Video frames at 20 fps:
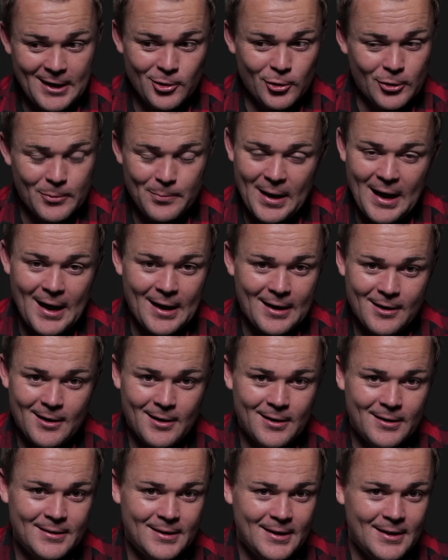I look back
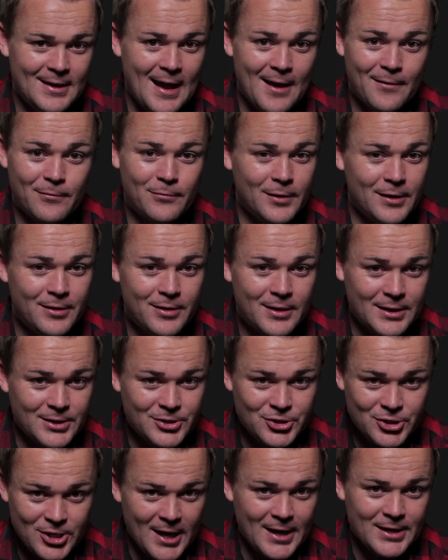on that everything
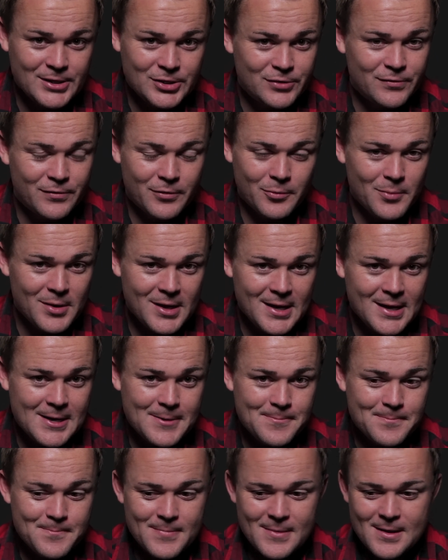changed for me.
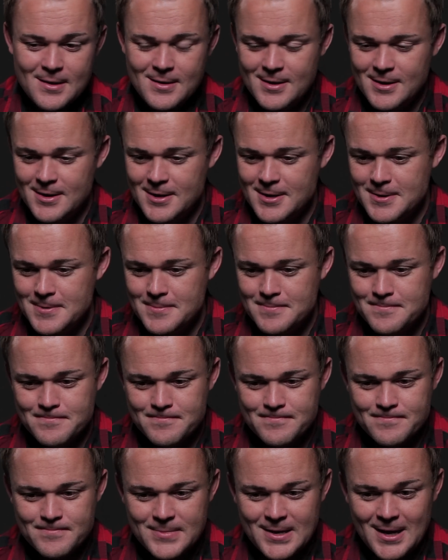
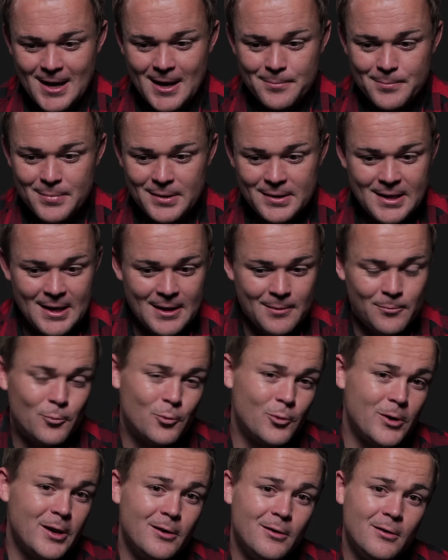Um, God became
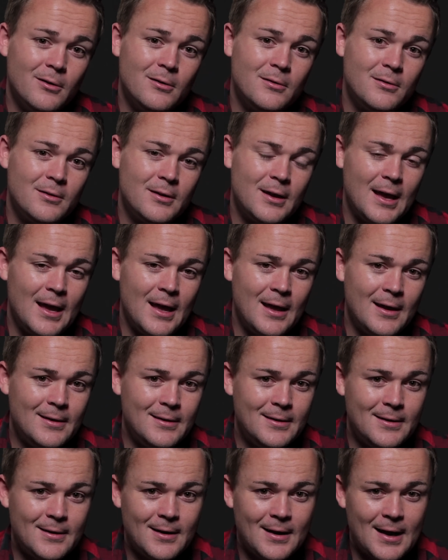real.
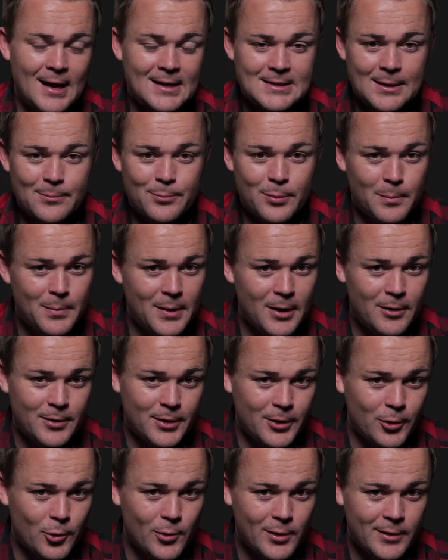And uh, as I prepared
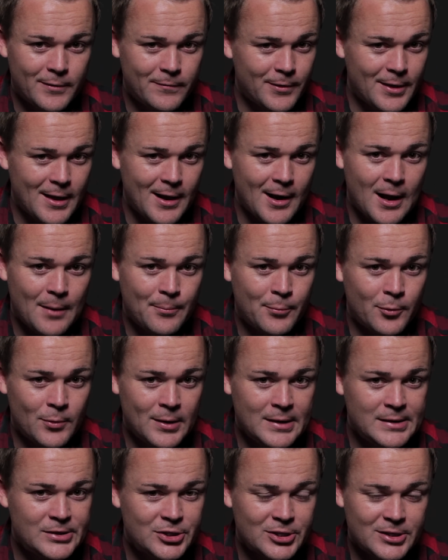to go in for that
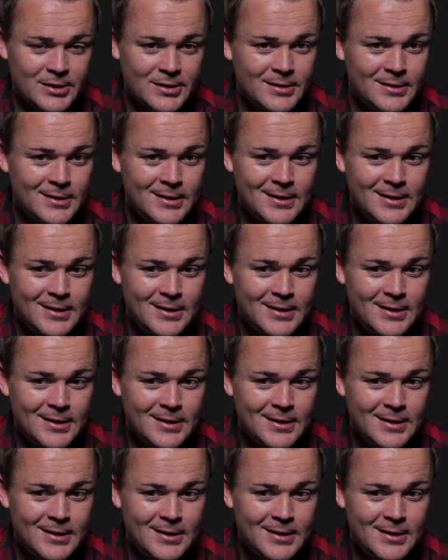operation,